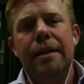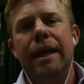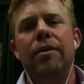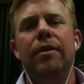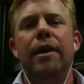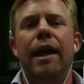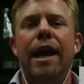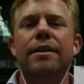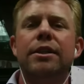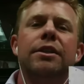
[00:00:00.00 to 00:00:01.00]
Now,
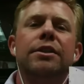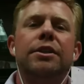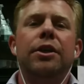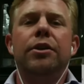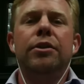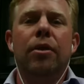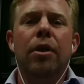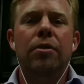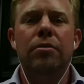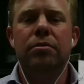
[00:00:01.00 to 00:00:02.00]
as this continued to
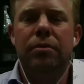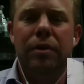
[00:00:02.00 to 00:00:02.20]
grow,